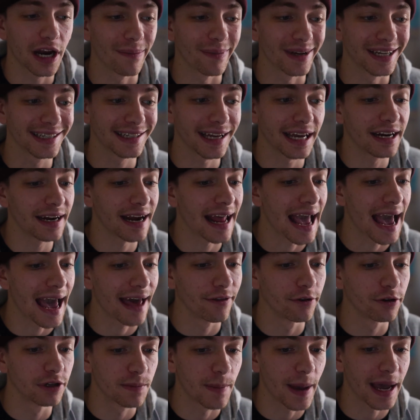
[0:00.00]
I'm excited to
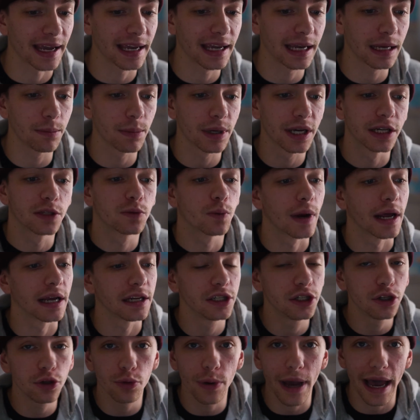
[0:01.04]
add those back in because when I
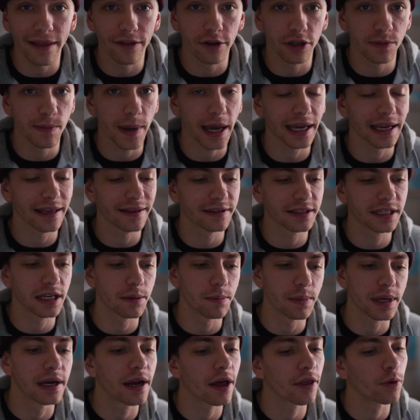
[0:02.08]
do add those back in, it's
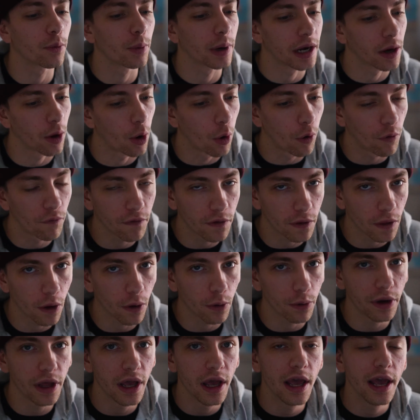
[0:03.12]
gonna be another way to
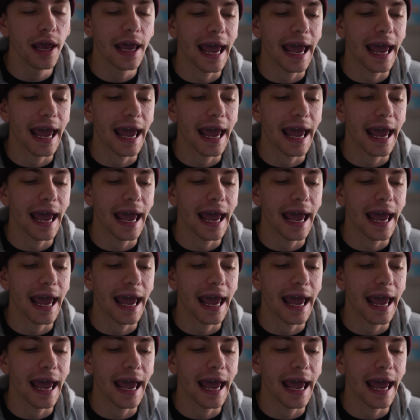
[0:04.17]
overload